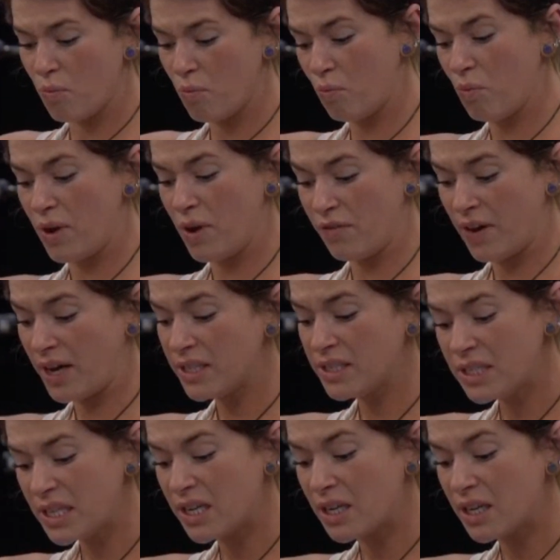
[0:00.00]
If I
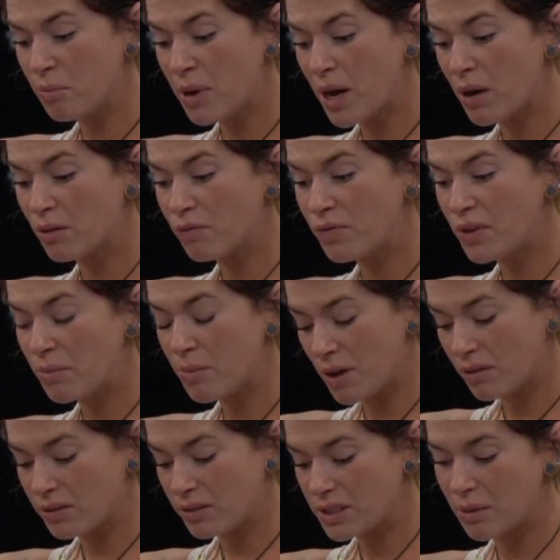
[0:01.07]
see an empowered female,
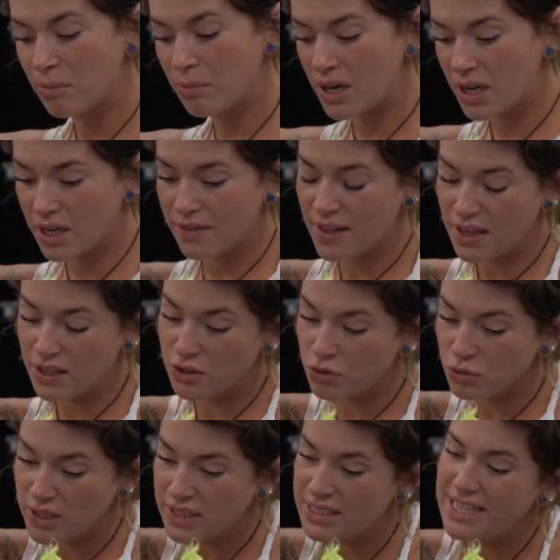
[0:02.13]
it's somebody that
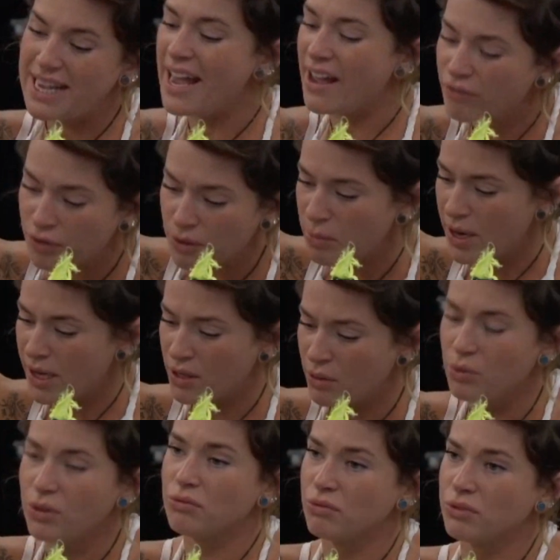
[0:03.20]
treats everybody
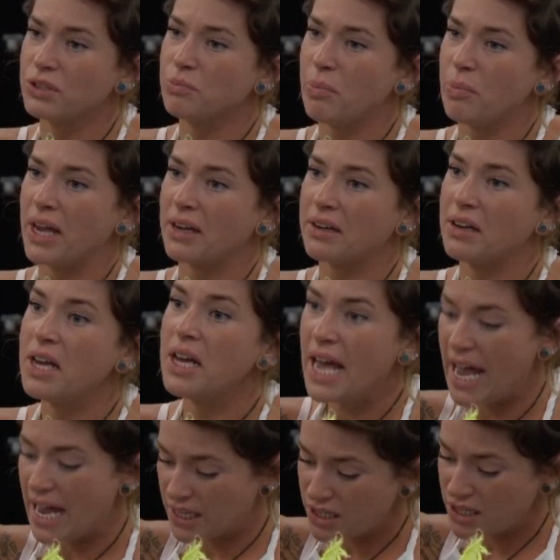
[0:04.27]
with respect
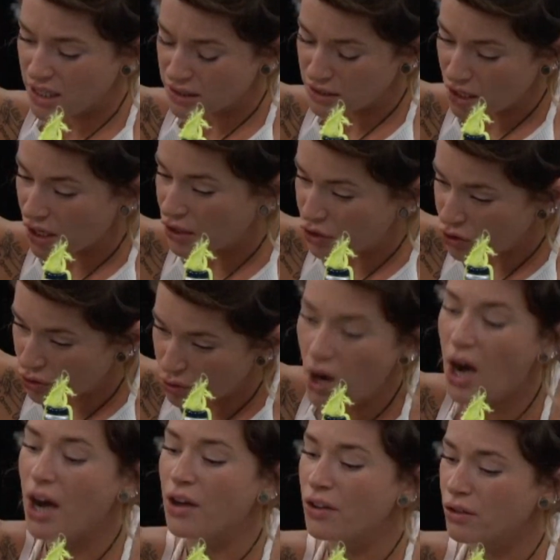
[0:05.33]
and does unto
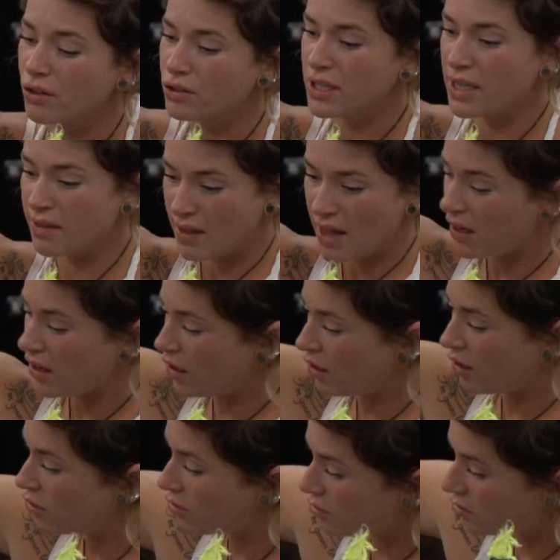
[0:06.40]
others, and that
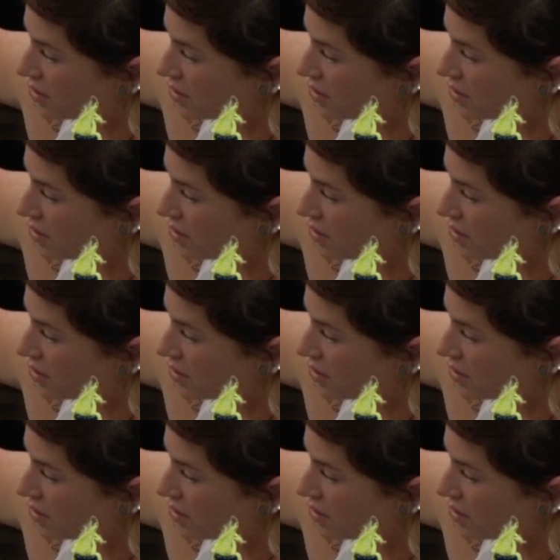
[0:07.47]
includes